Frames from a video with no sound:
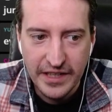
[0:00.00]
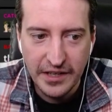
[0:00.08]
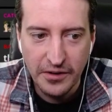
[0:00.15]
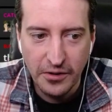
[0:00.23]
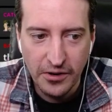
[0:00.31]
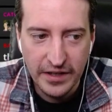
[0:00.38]

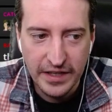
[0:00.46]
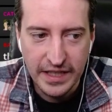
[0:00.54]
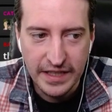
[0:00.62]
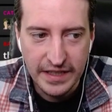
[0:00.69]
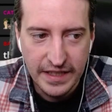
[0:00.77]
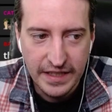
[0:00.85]

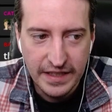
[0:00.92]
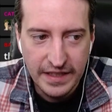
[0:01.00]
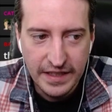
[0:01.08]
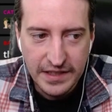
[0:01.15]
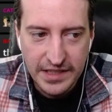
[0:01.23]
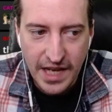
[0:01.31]
Oregon.
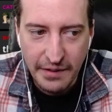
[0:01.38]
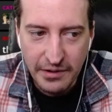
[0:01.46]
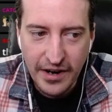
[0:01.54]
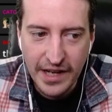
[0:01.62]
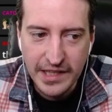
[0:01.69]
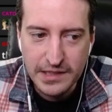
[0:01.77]

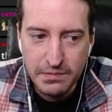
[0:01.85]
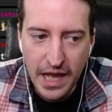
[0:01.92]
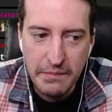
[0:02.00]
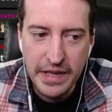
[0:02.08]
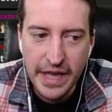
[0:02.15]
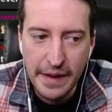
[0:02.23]
Democrats may
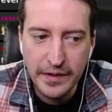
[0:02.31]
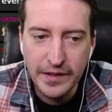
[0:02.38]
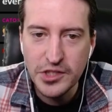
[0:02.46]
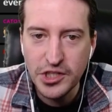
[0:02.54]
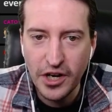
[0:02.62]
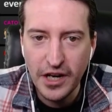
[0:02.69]
be able to
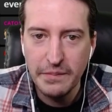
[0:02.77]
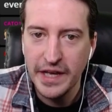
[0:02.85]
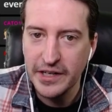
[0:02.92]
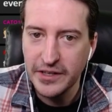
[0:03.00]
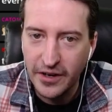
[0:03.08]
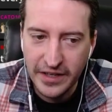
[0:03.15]

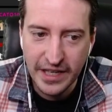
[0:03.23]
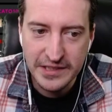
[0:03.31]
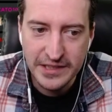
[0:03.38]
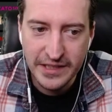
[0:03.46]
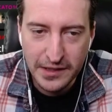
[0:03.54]
gerrymander. Okay, so that's